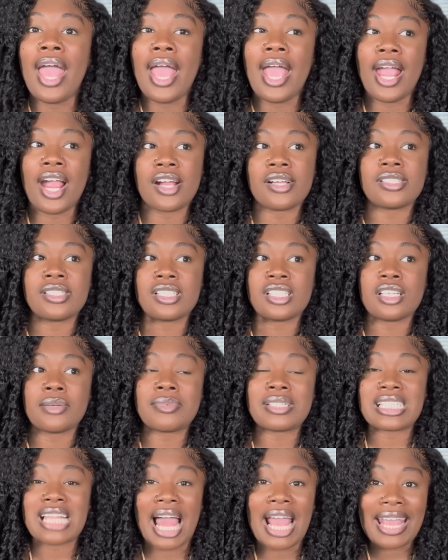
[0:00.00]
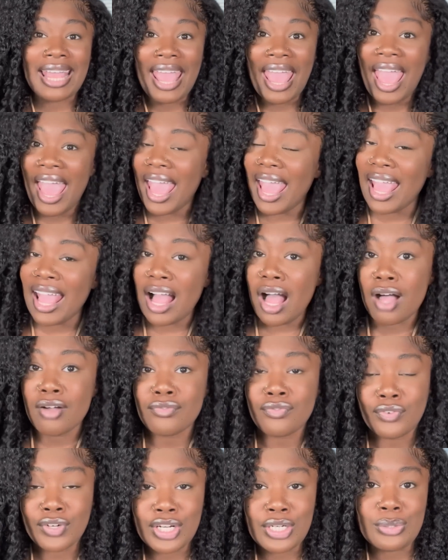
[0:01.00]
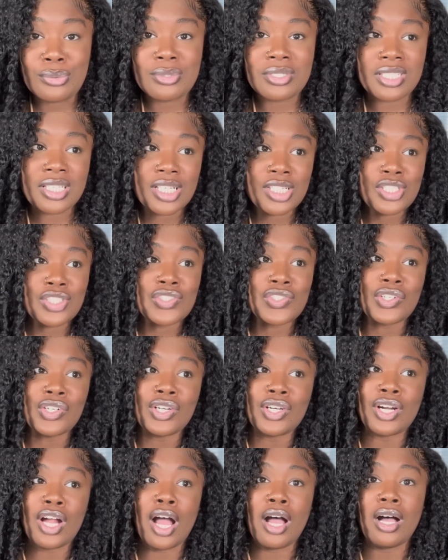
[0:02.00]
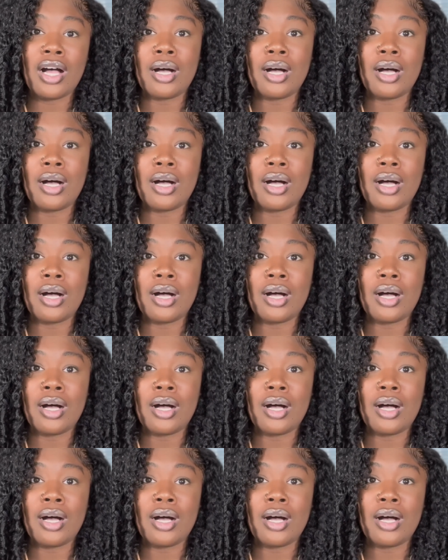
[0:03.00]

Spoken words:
And her sister was like, hey, I'm Friedel's sister.